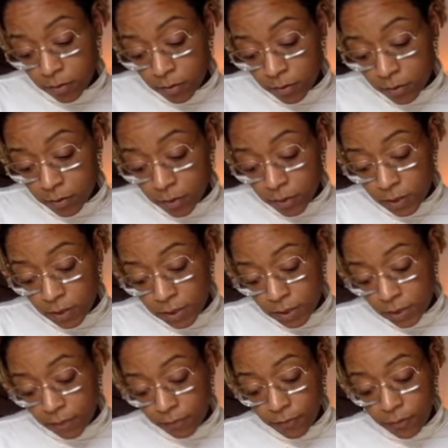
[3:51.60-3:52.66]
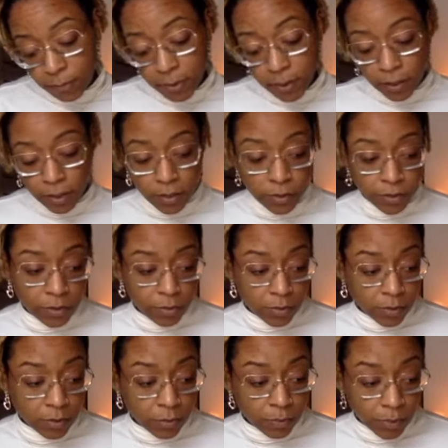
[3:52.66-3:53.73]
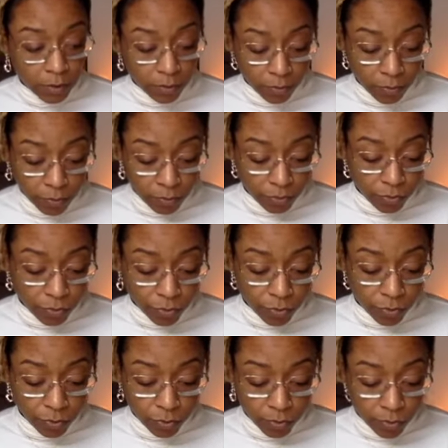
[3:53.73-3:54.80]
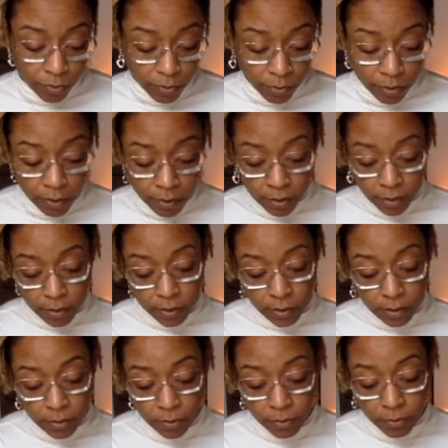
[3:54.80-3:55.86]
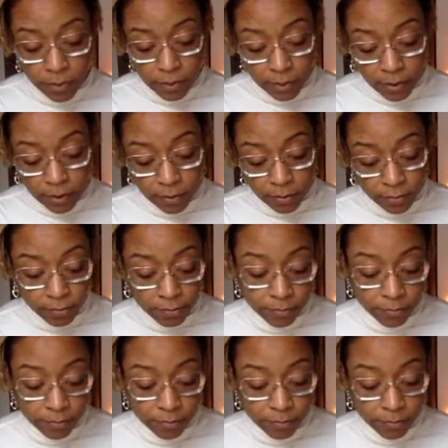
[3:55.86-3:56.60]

So it looks like the feminine energy was the one who withdrew in this situation